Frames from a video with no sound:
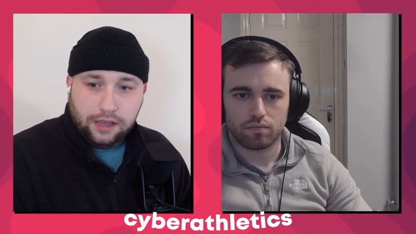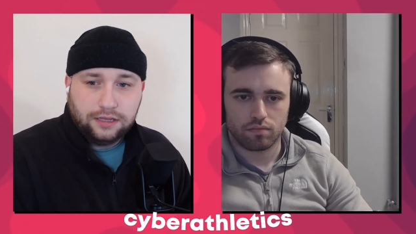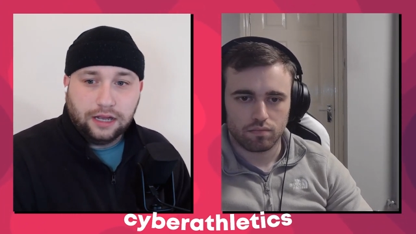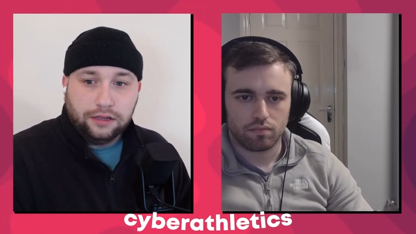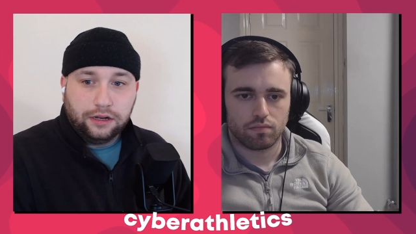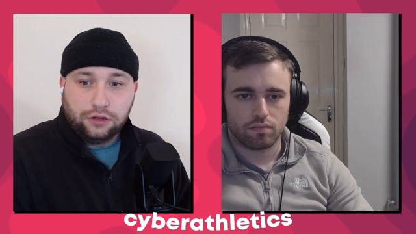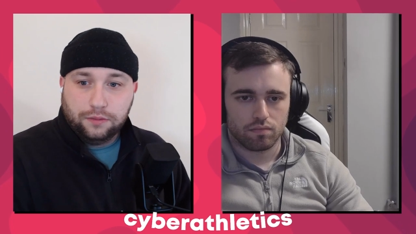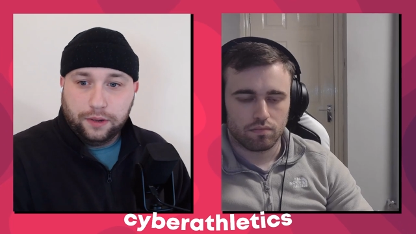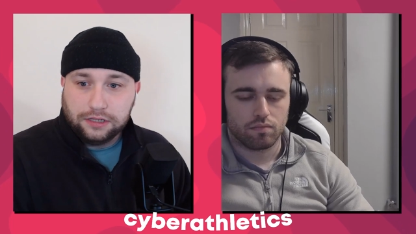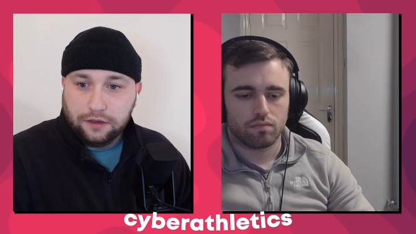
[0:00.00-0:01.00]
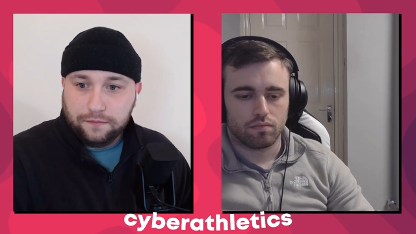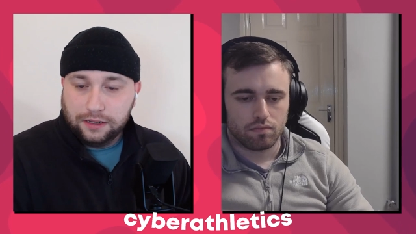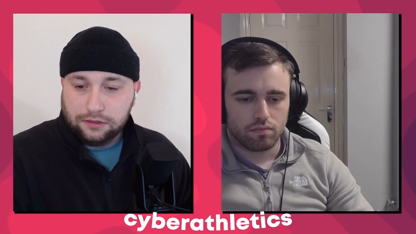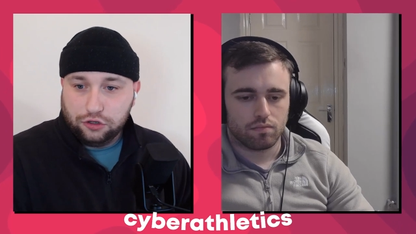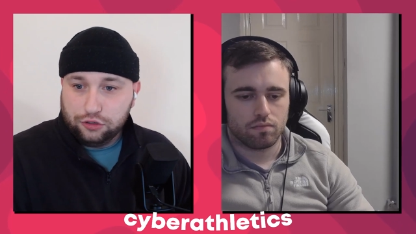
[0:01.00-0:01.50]
Speaker 1: sending a good positive
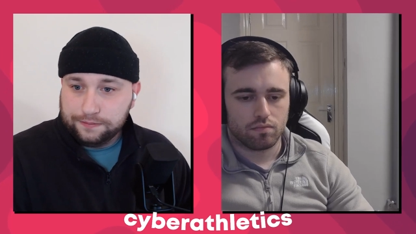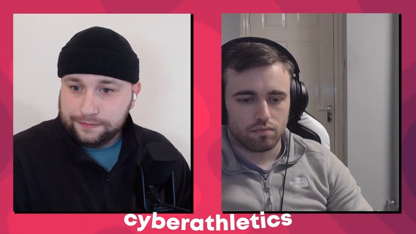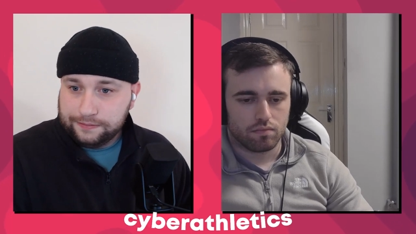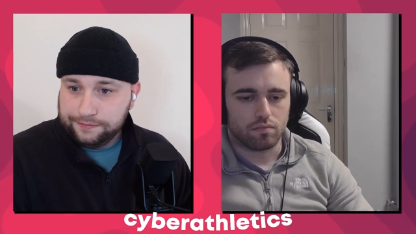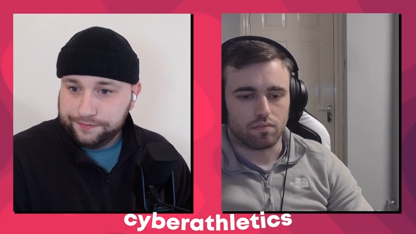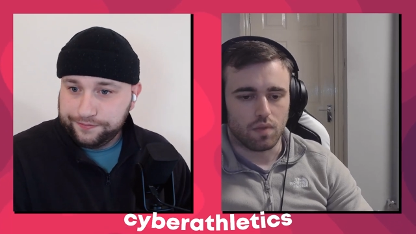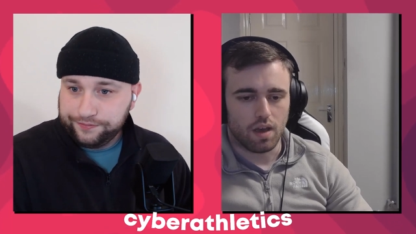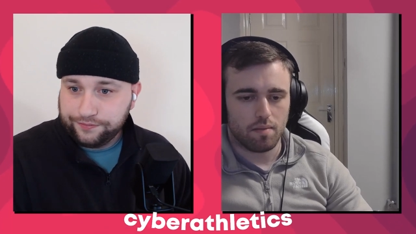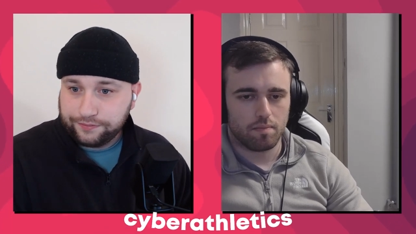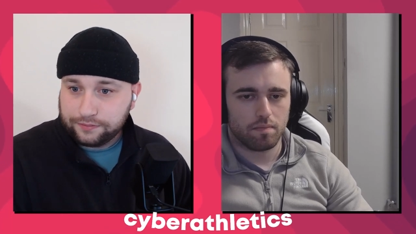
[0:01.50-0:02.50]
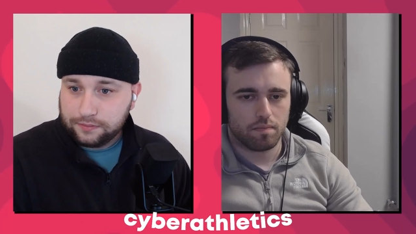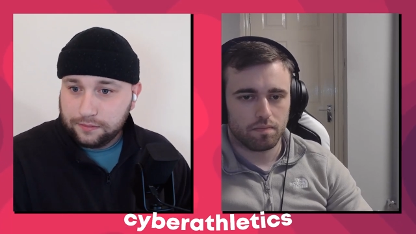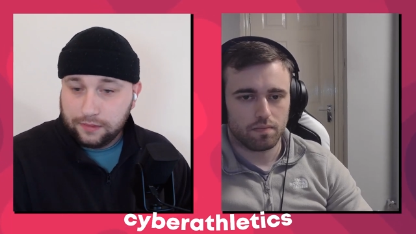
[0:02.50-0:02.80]
message. Yep.